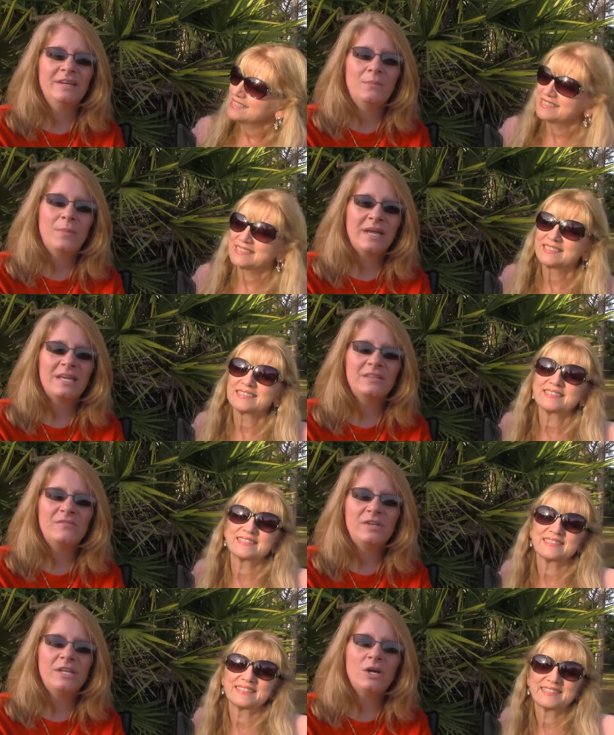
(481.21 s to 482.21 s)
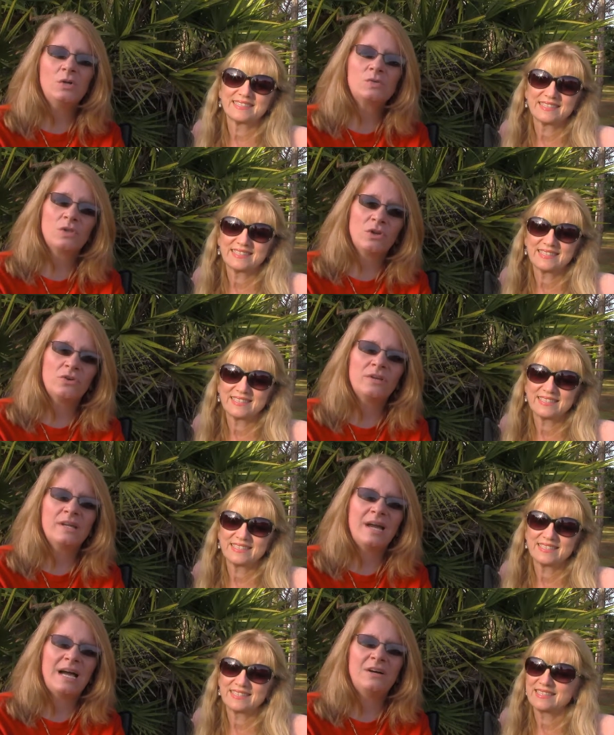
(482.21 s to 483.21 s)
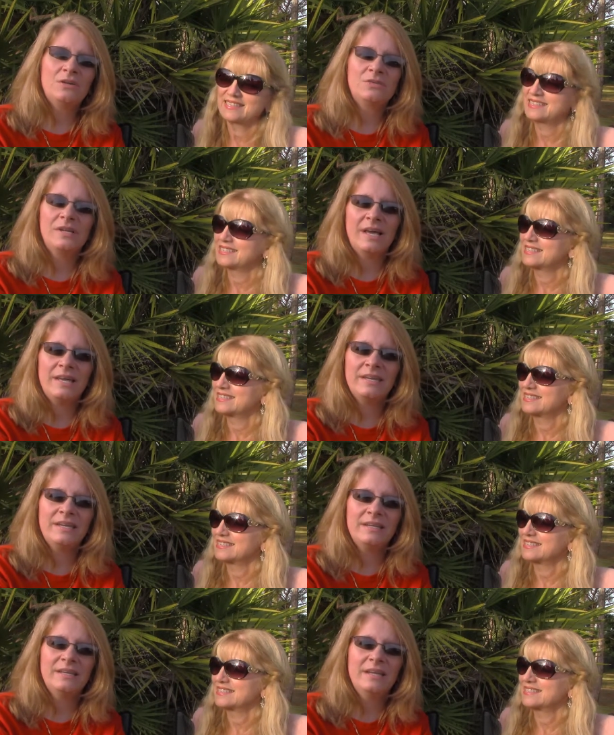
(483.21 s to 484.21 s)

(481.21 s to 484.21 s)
Speaker 1: making the videos, learning how to edit,